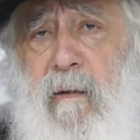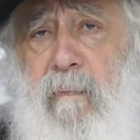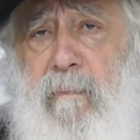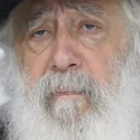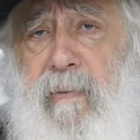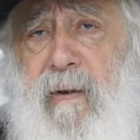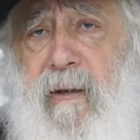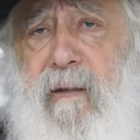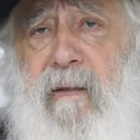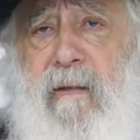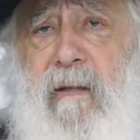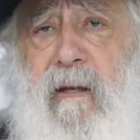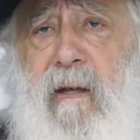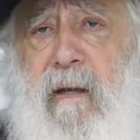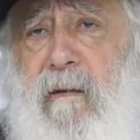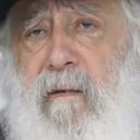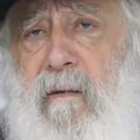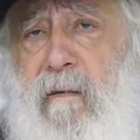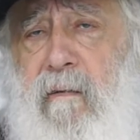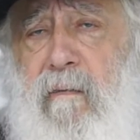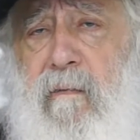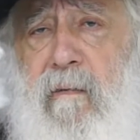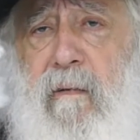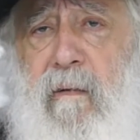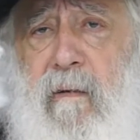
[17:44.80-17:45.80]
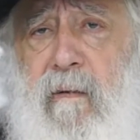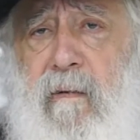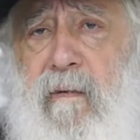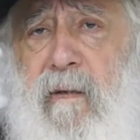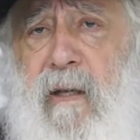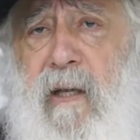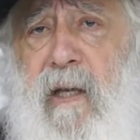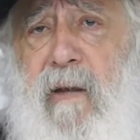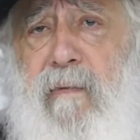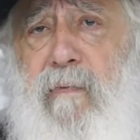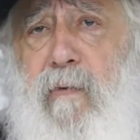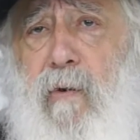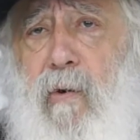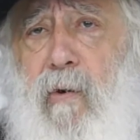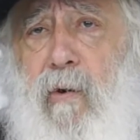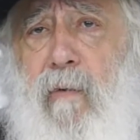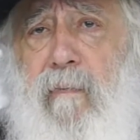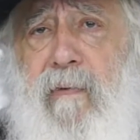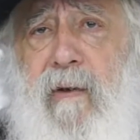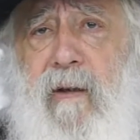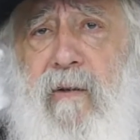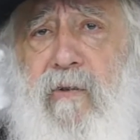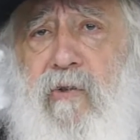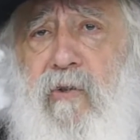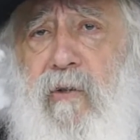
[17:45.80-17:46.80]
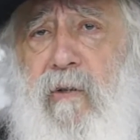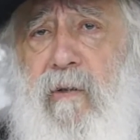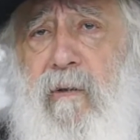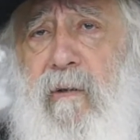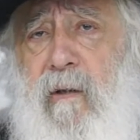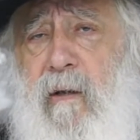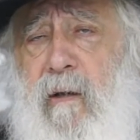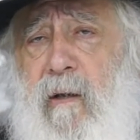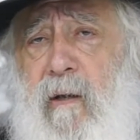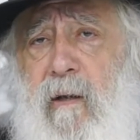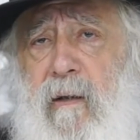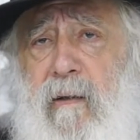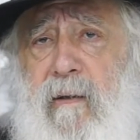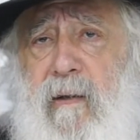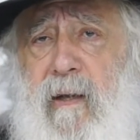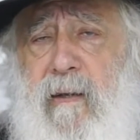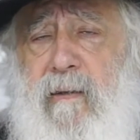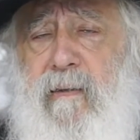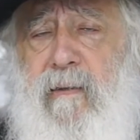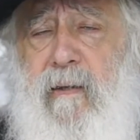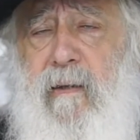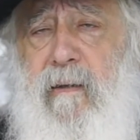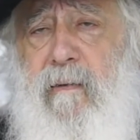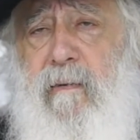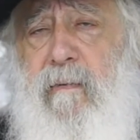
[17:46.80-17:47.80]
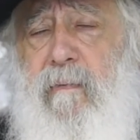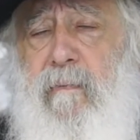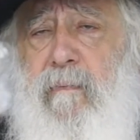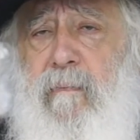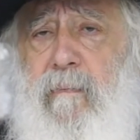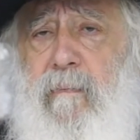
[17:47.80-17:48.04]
Beit Din, they give you a conversion, that's it.